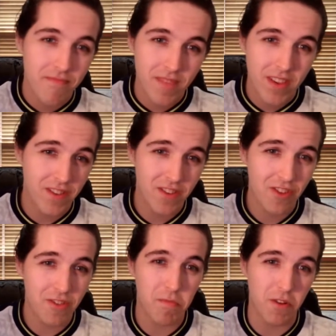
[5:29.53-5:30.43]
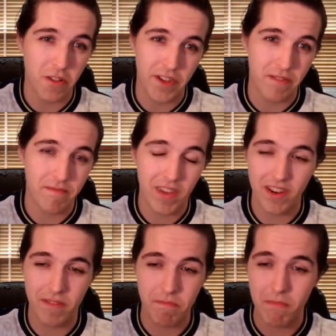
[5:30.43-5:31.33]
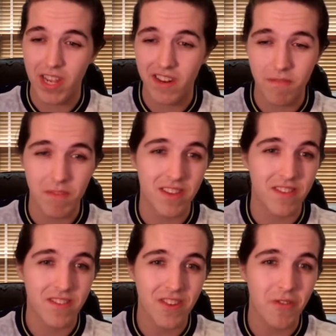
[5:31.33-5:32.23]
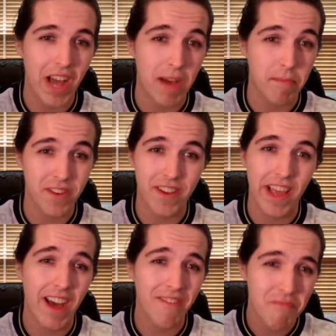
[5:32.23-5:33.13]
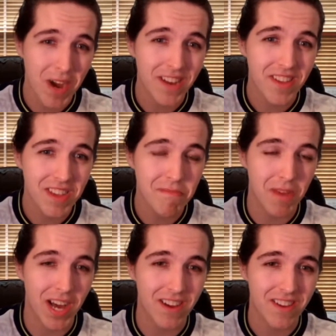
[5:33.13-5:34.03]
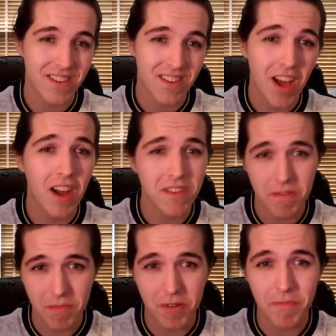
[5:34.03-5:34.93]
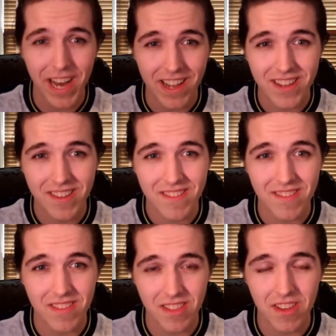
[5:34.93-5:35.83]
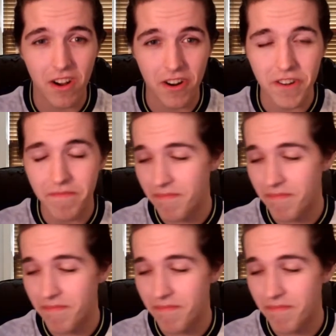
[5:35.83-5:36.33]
It's just brilliant, and it makes me so happy to have my team back. Tottenham are back. They are.